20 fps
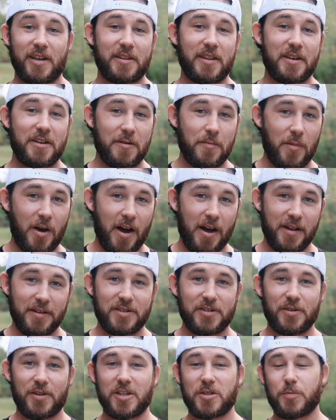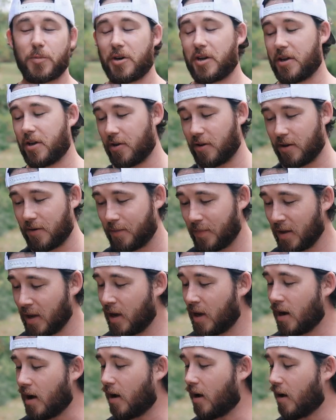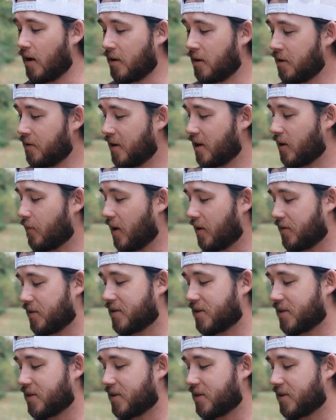like they did mine, so that's pretty good. Another thing about